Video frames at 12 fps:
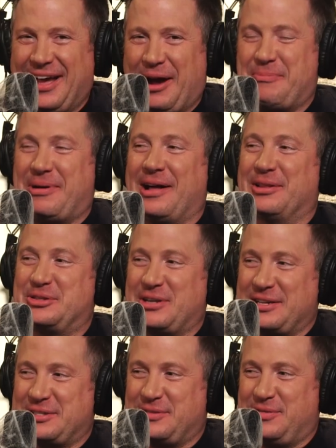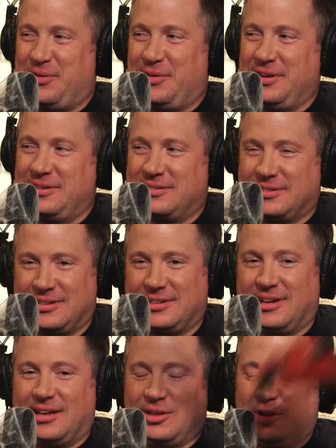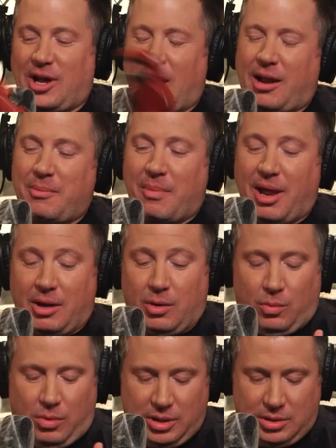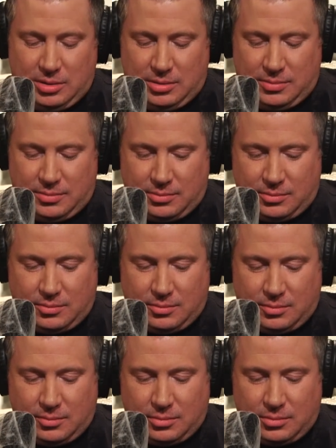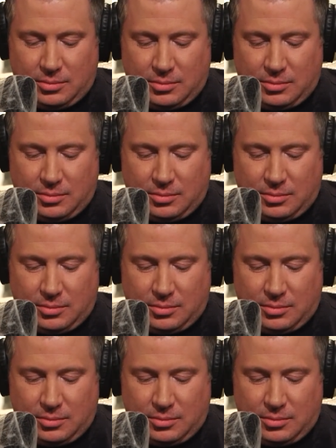Apologizing for it. Like I didn't make what? What the heck was that?